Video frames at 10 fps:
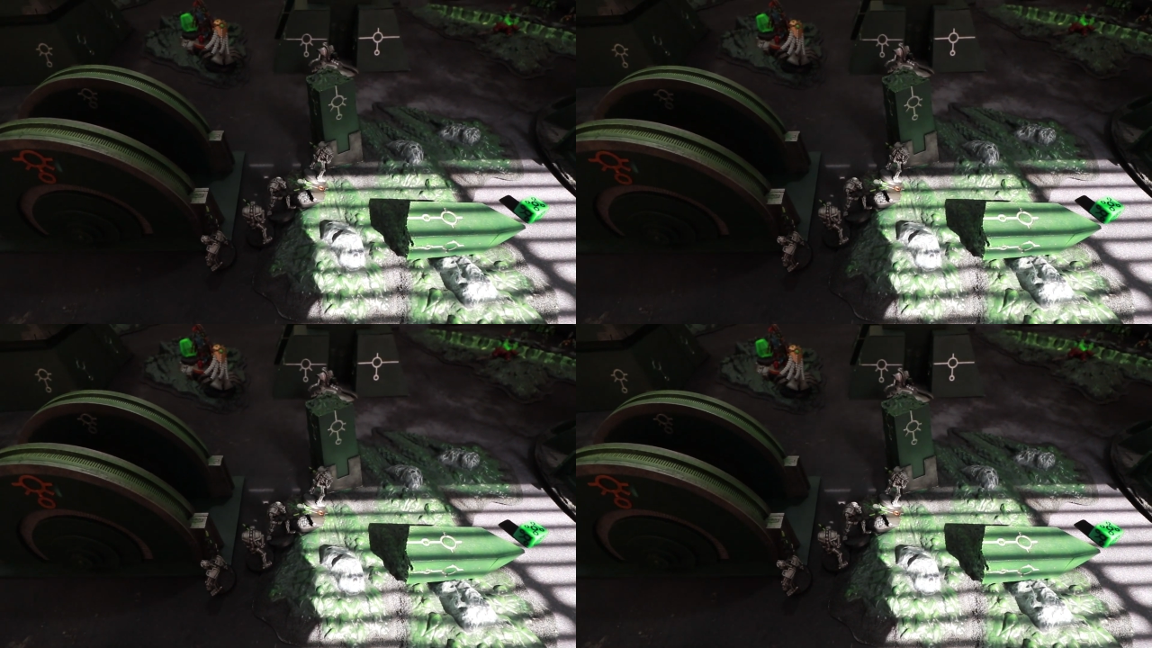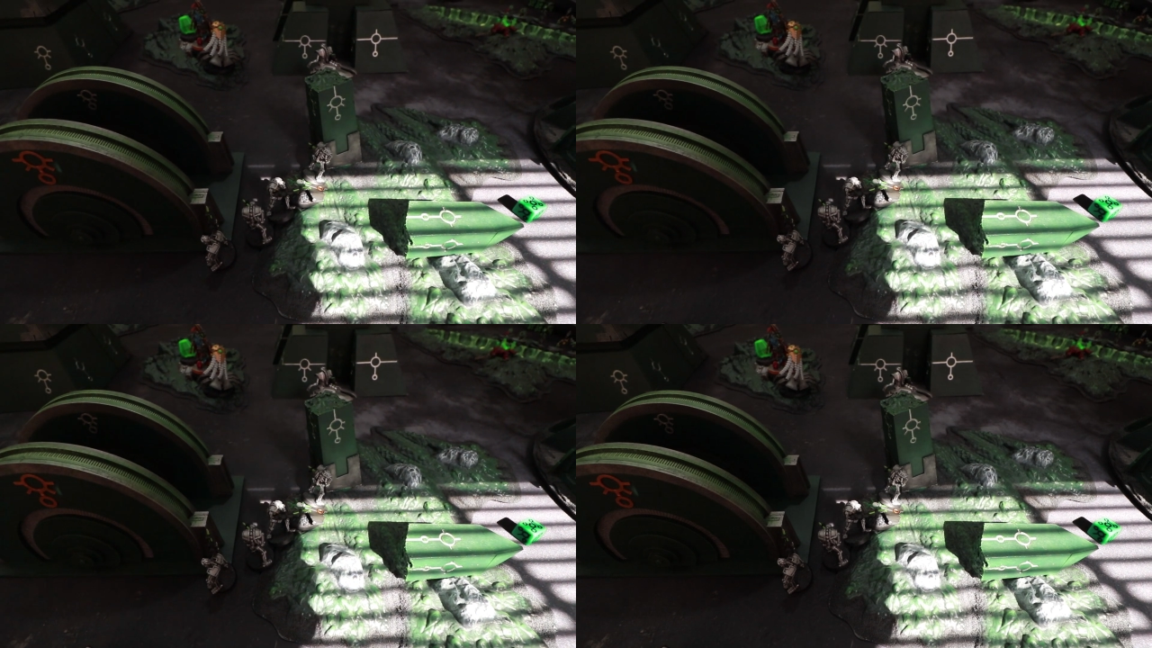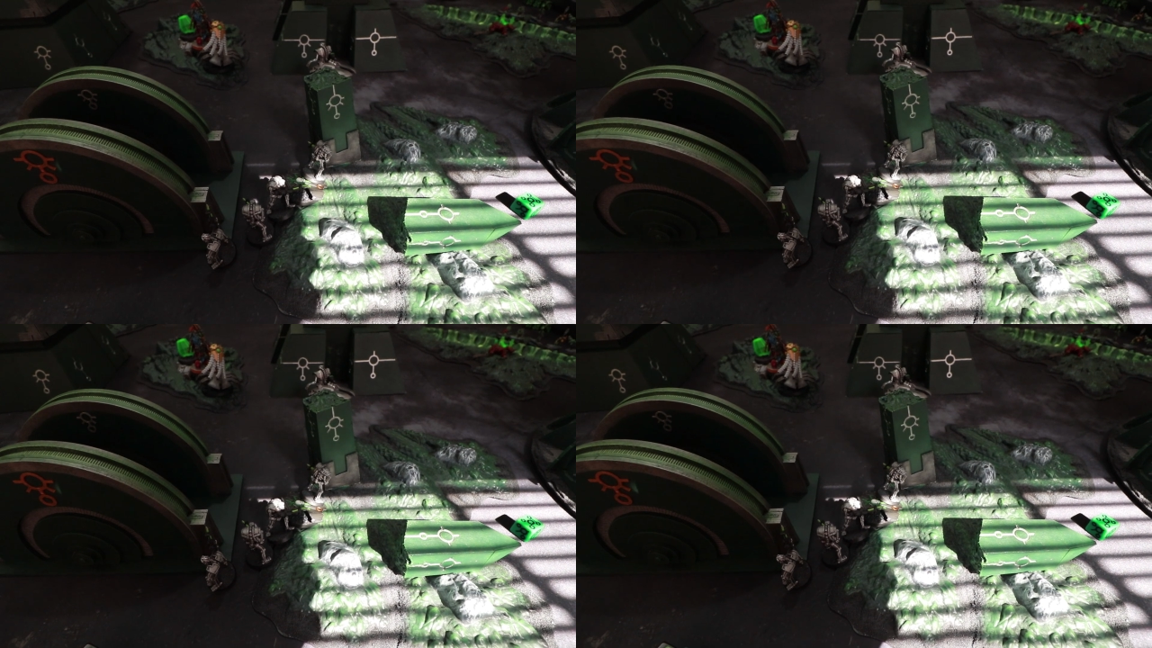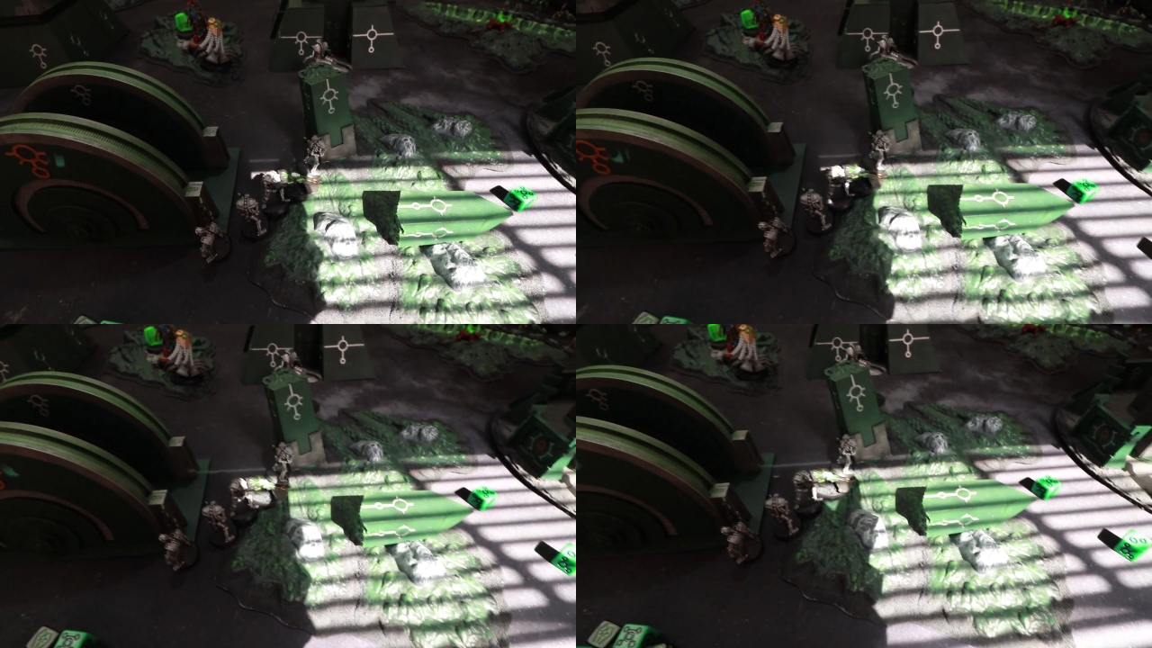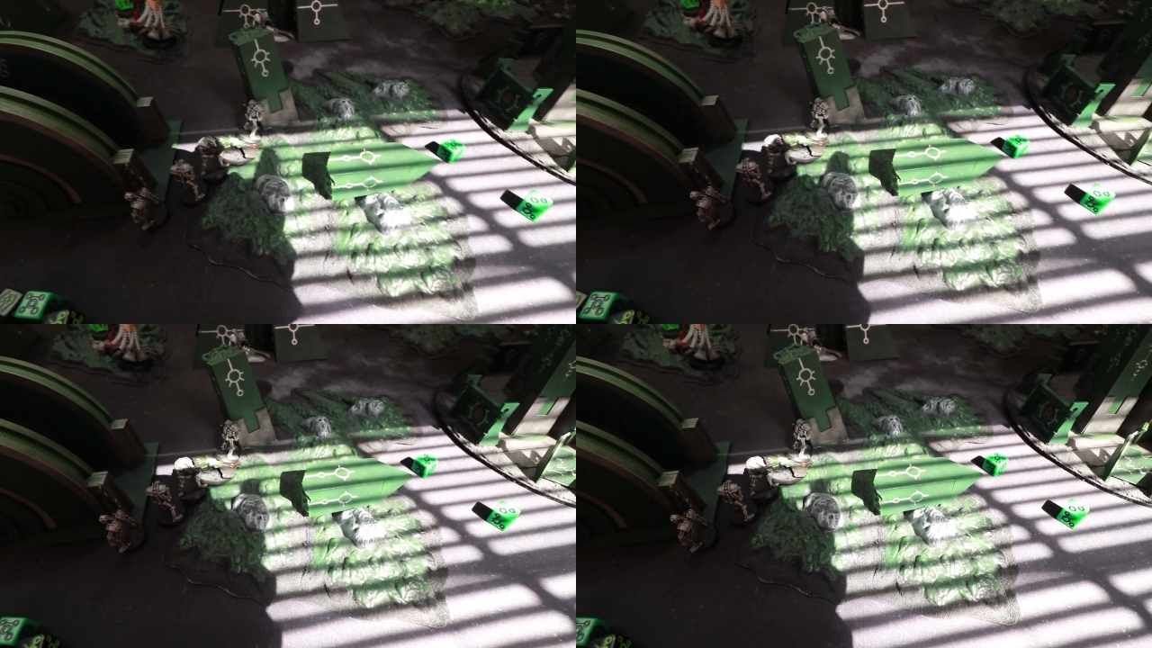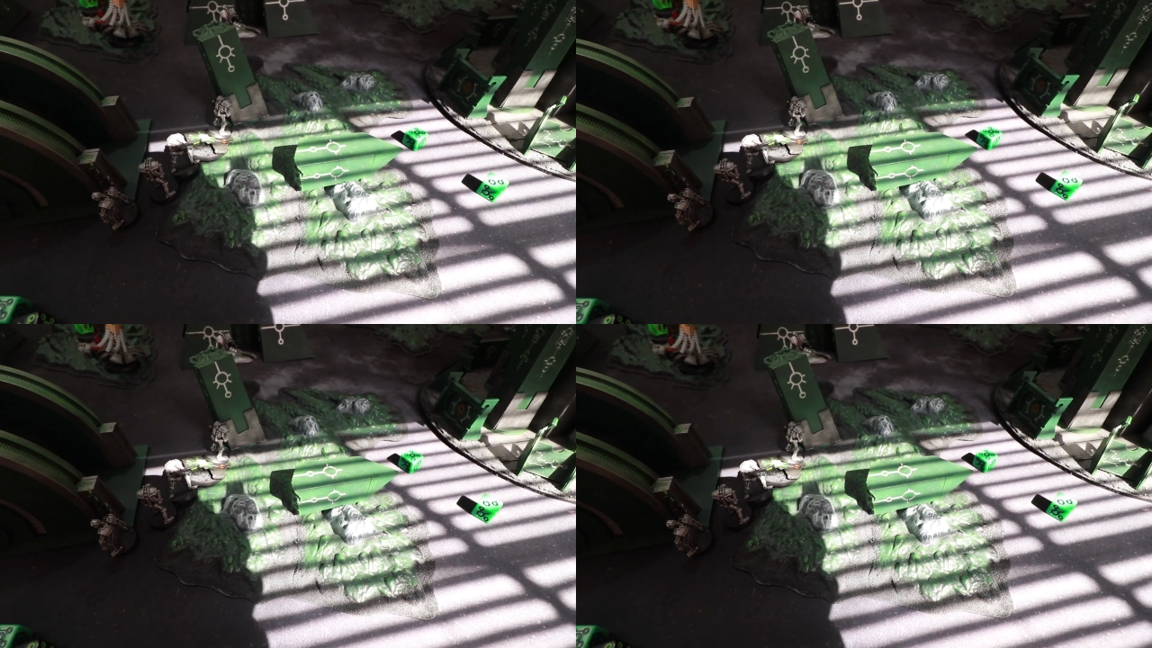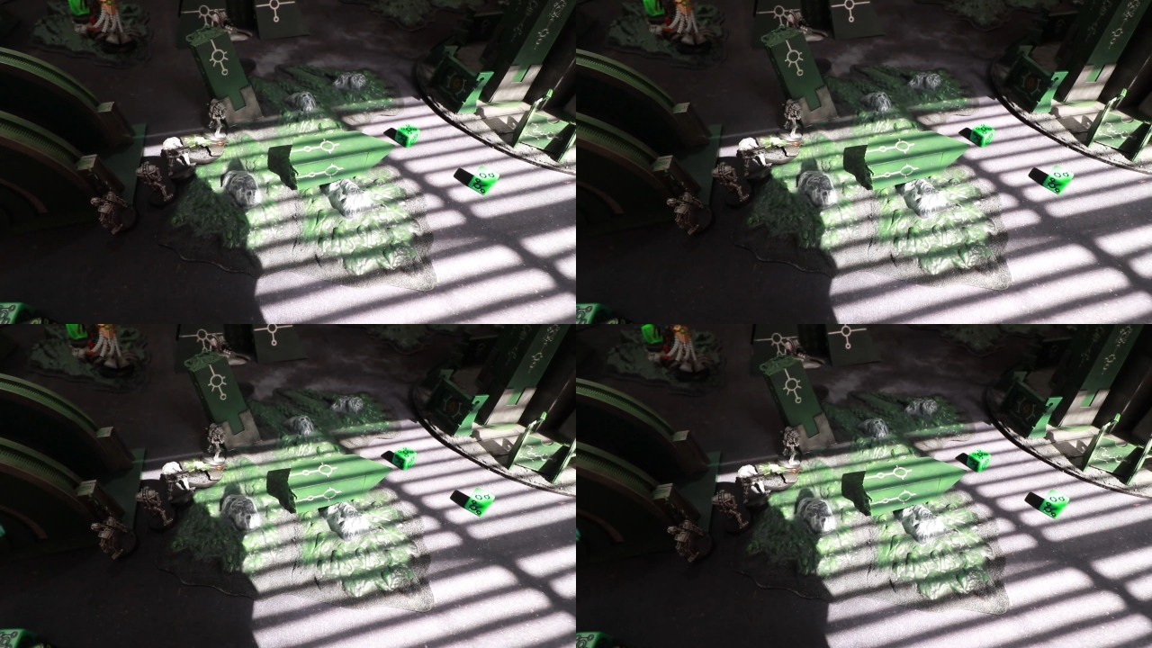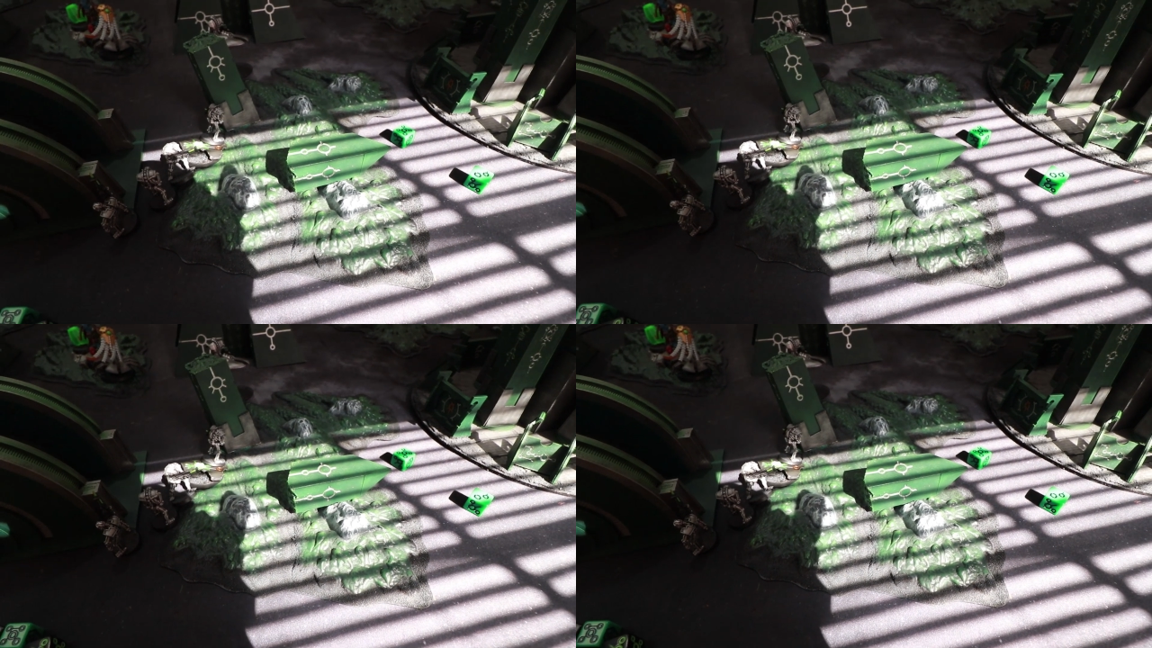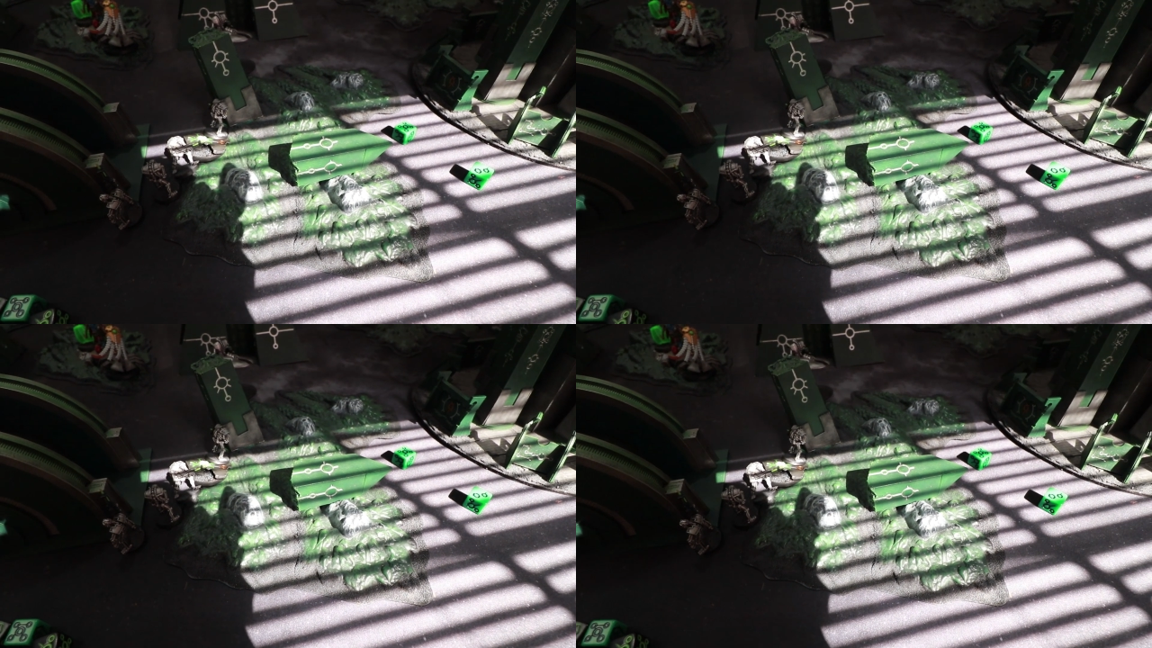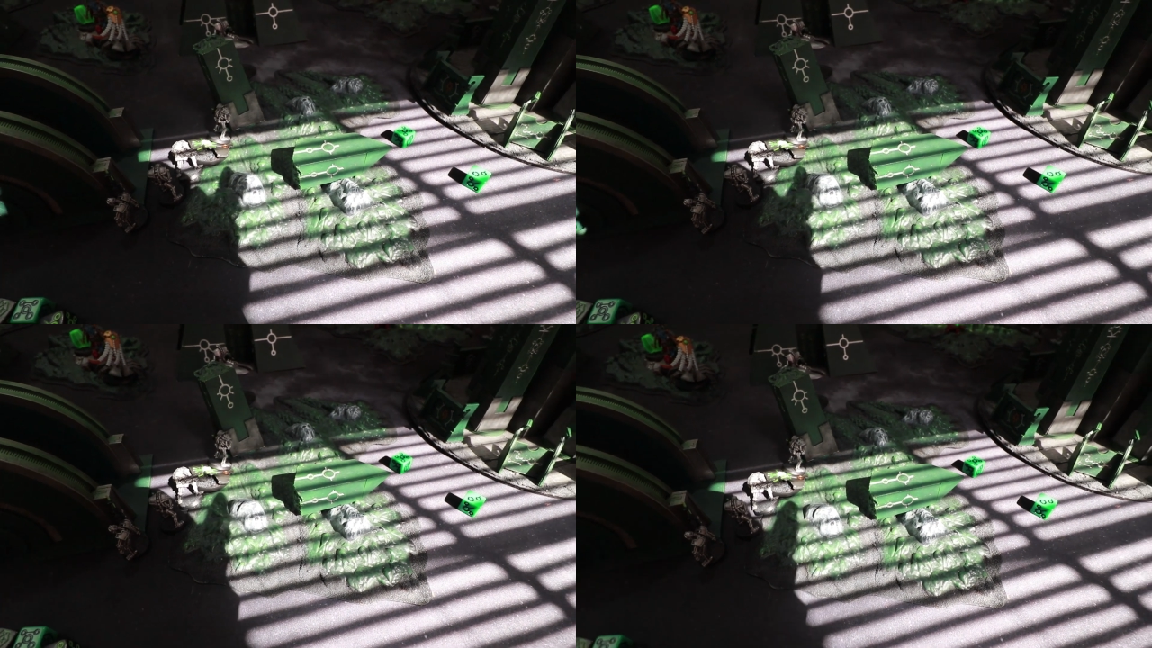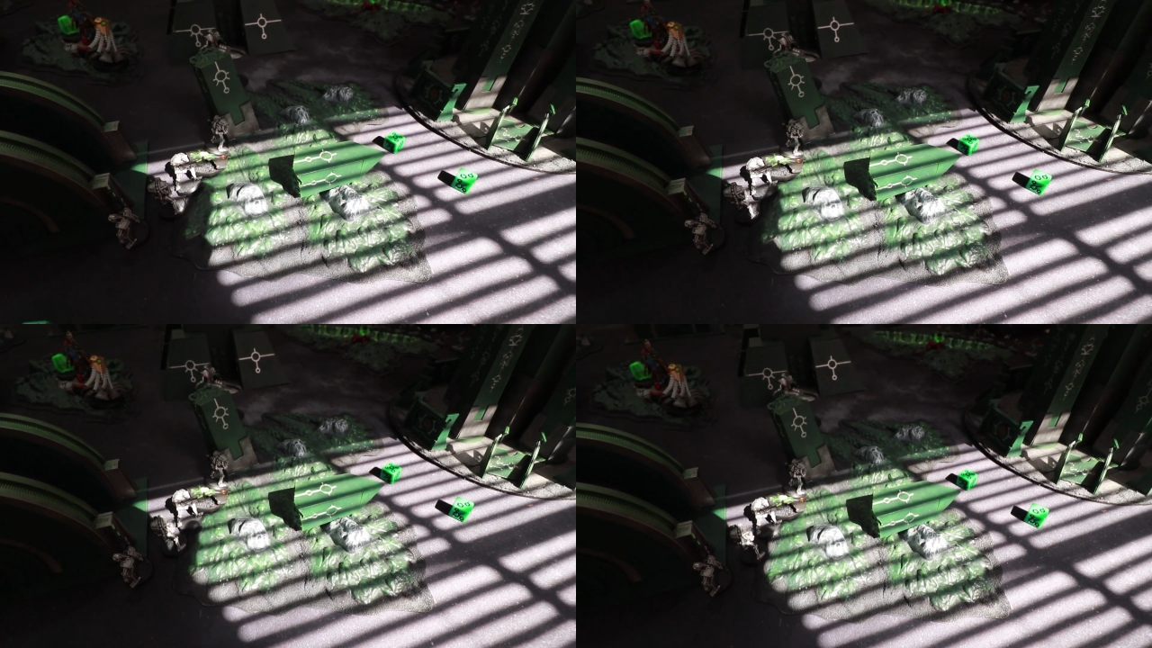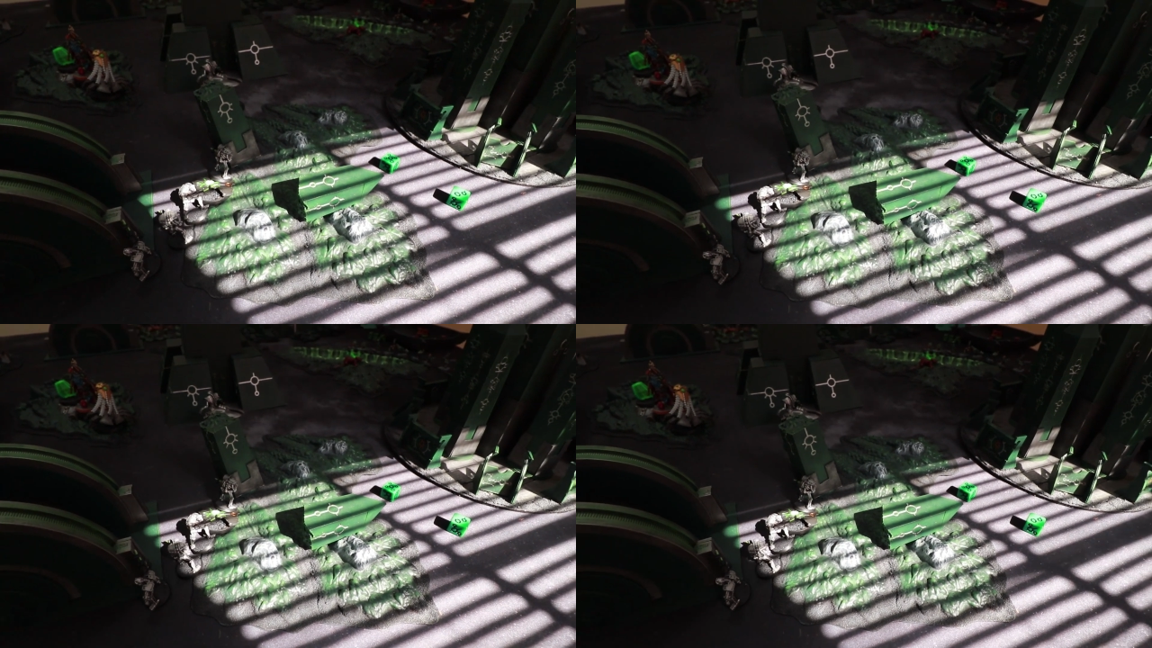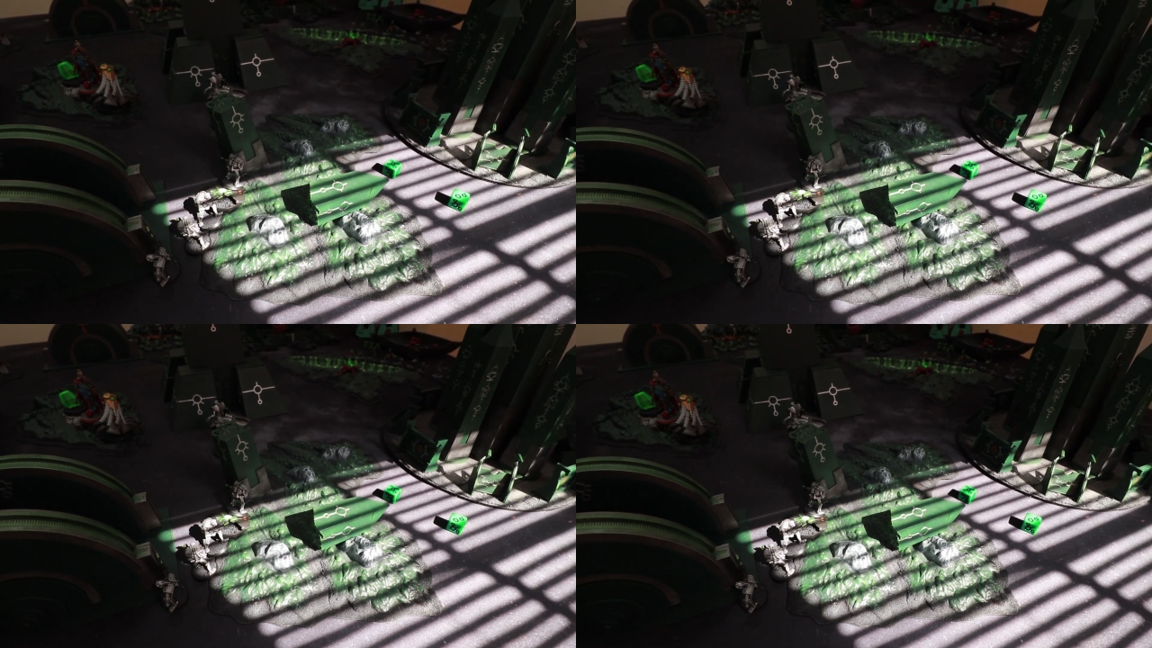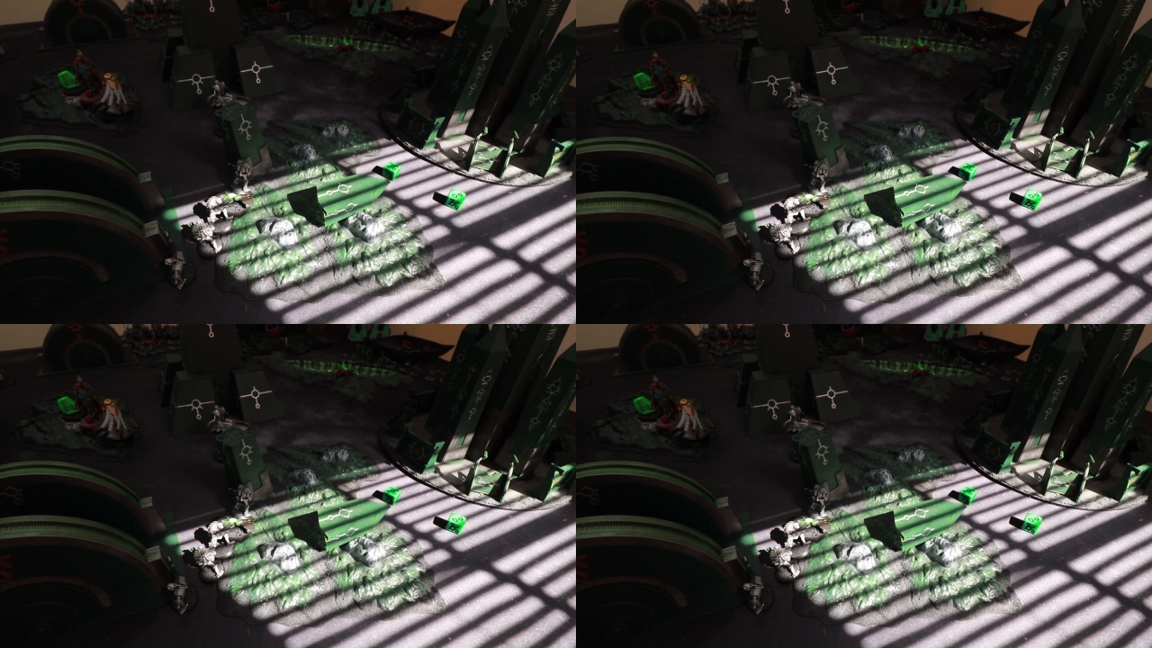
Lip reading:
(no speaker visible)